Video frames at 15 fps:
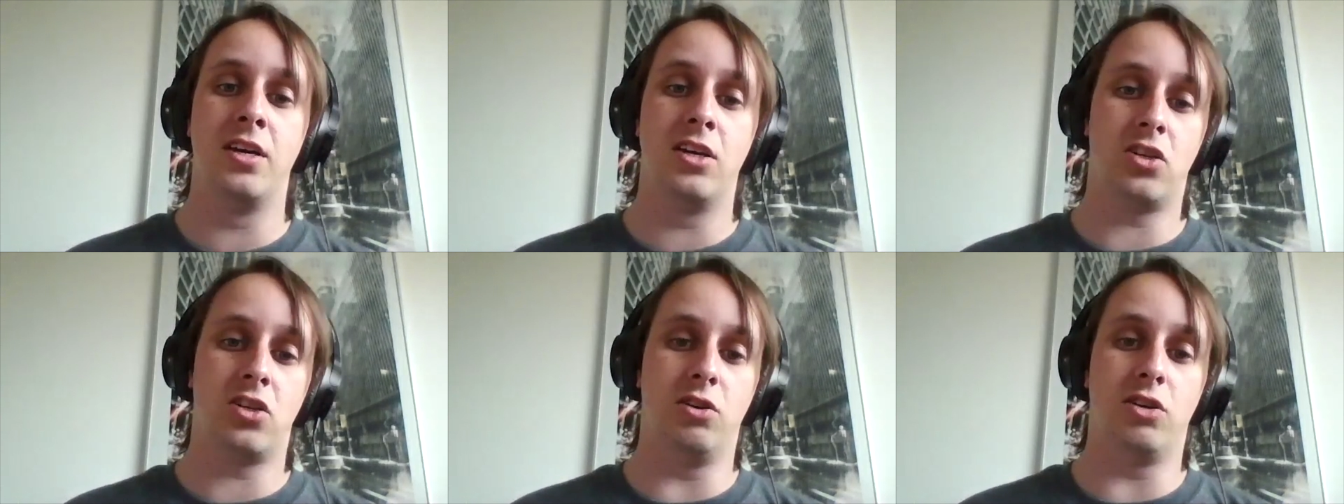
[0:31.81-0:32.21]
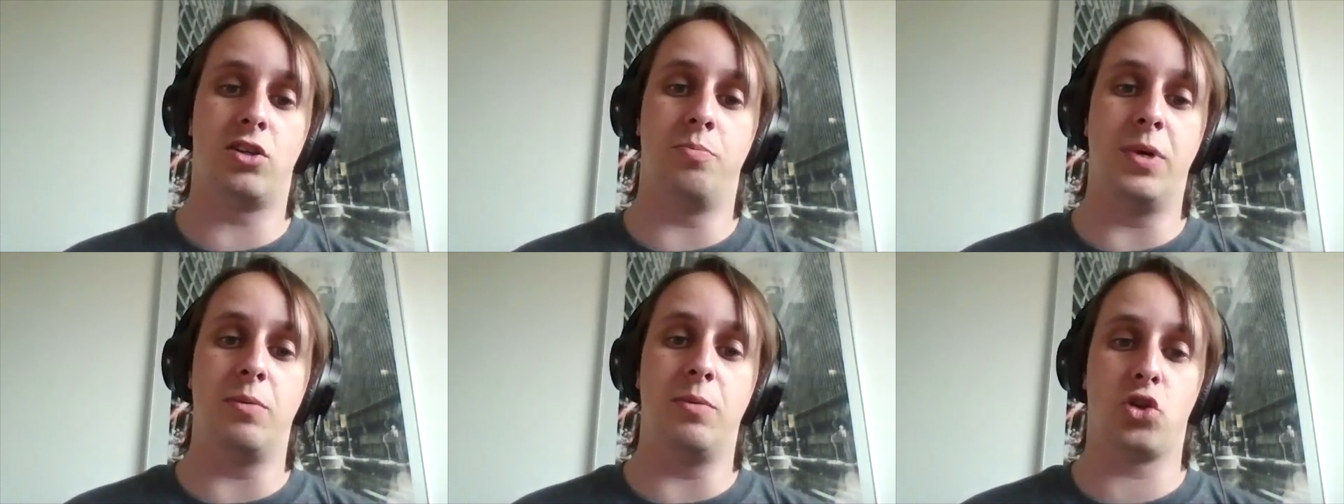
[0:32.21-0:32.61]
So it's
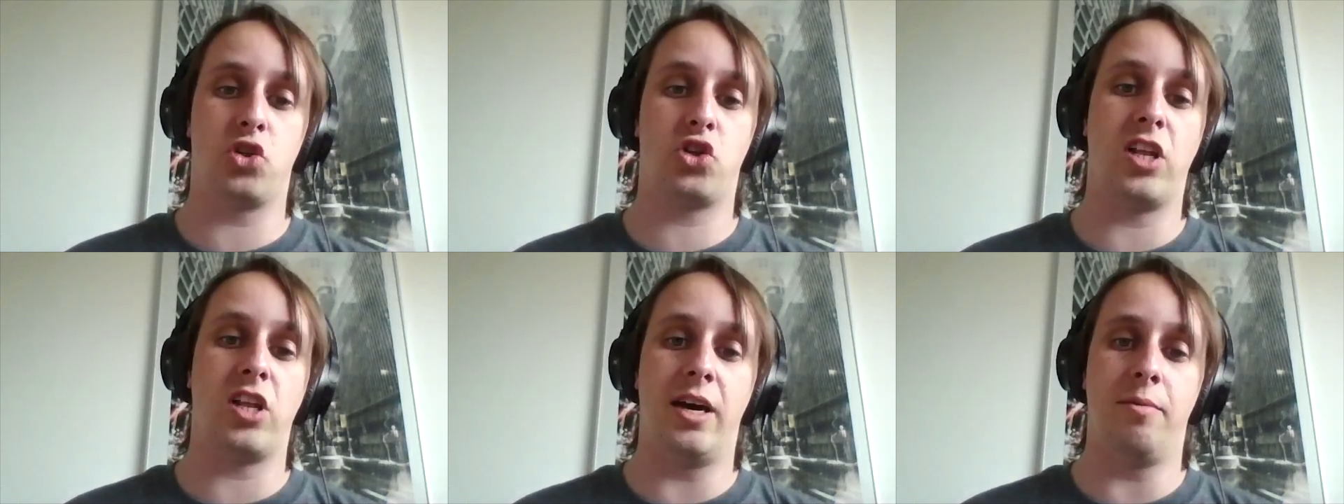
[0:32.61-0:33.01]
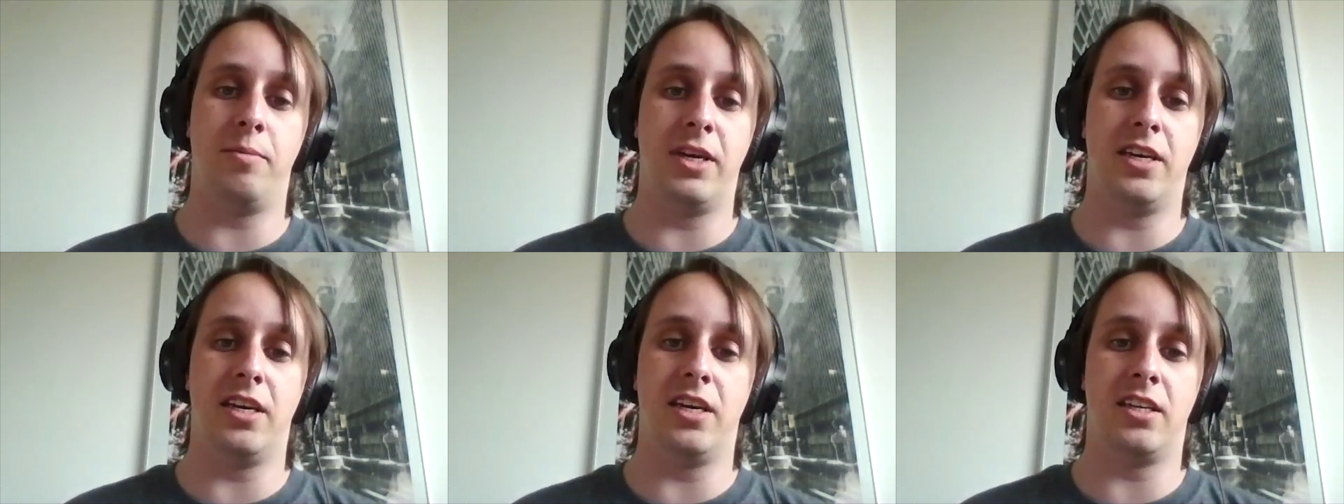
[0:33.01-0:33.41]
a bit more
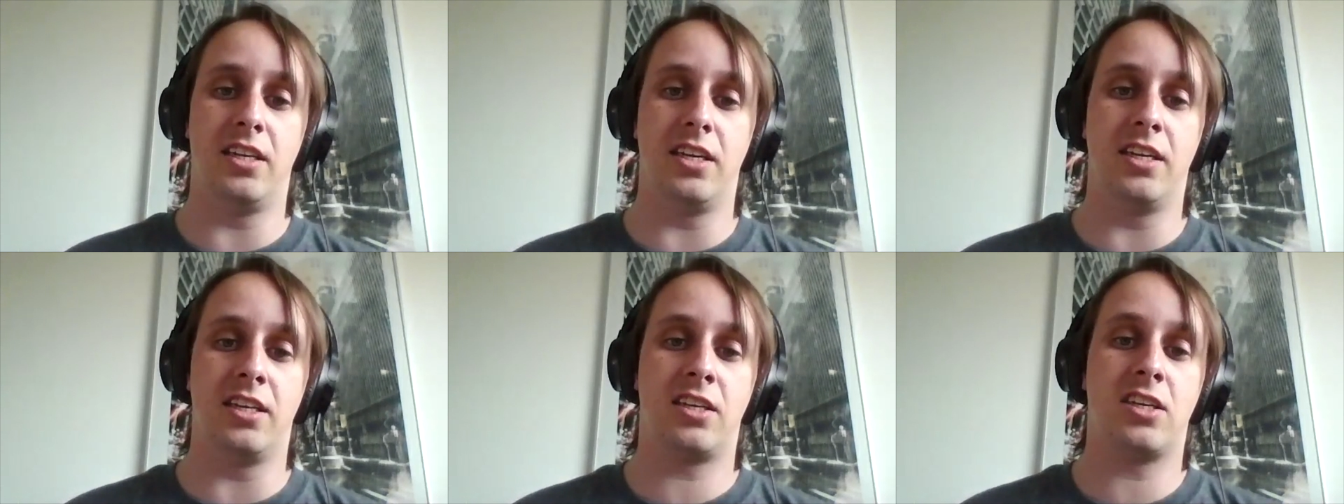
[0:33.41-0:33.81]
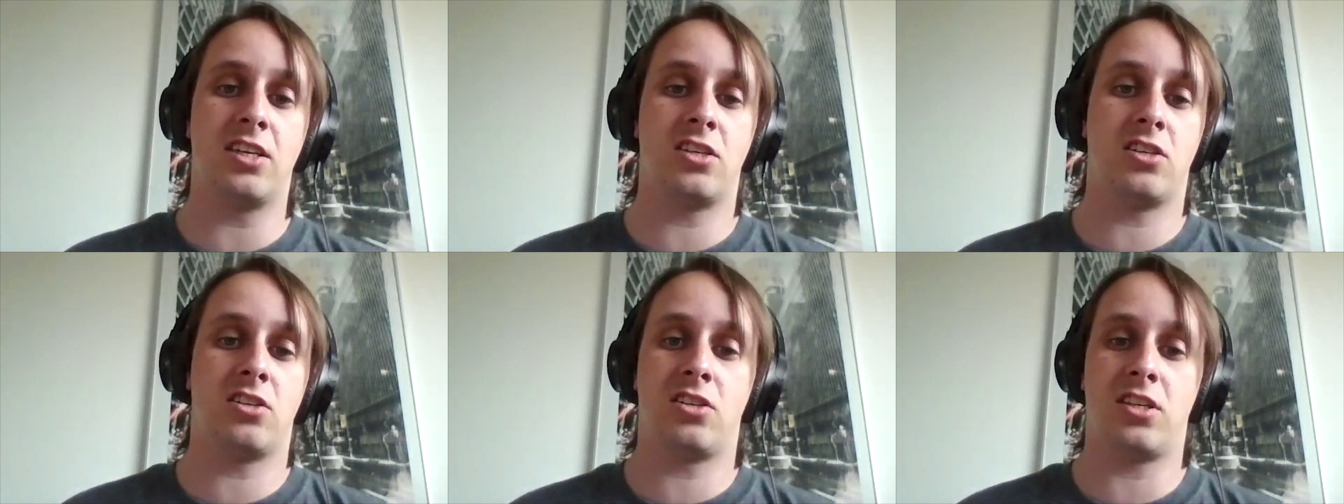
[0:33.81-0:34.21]
slimy in, in
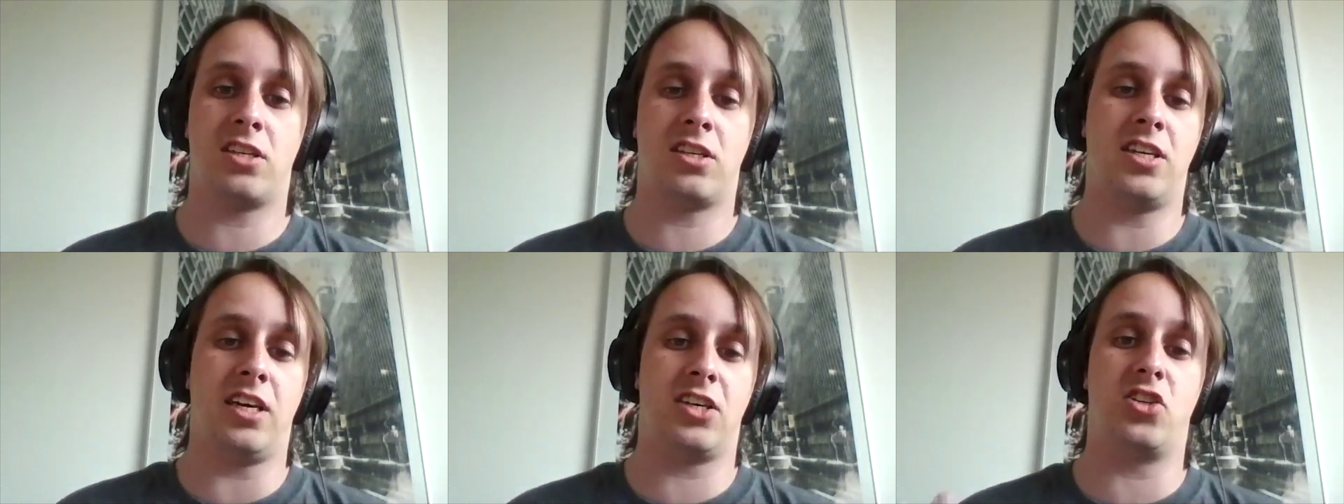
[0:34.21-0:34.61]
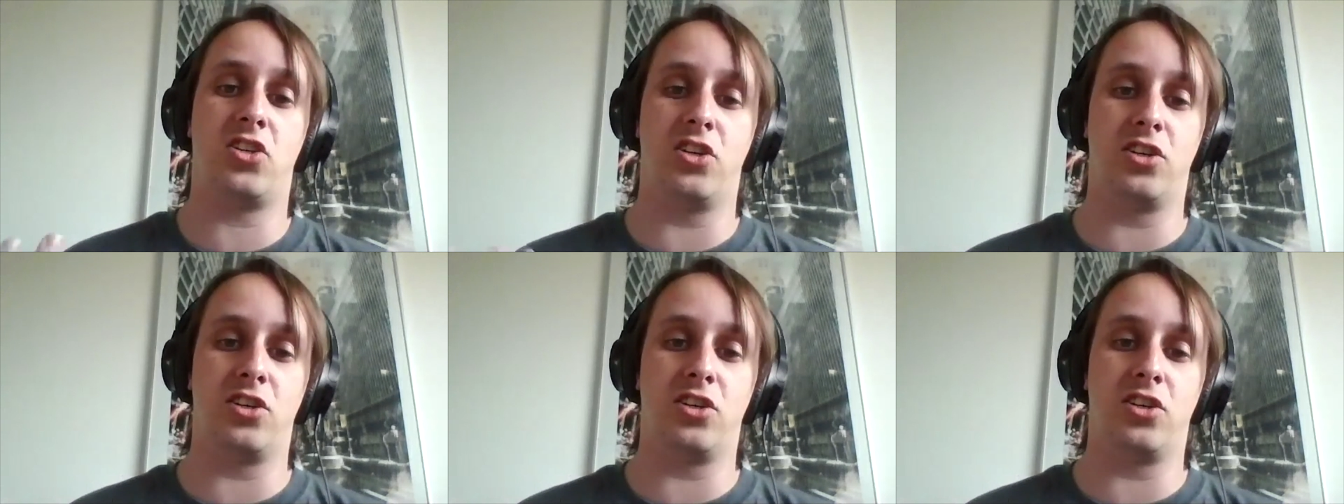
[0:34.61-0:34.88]
texture.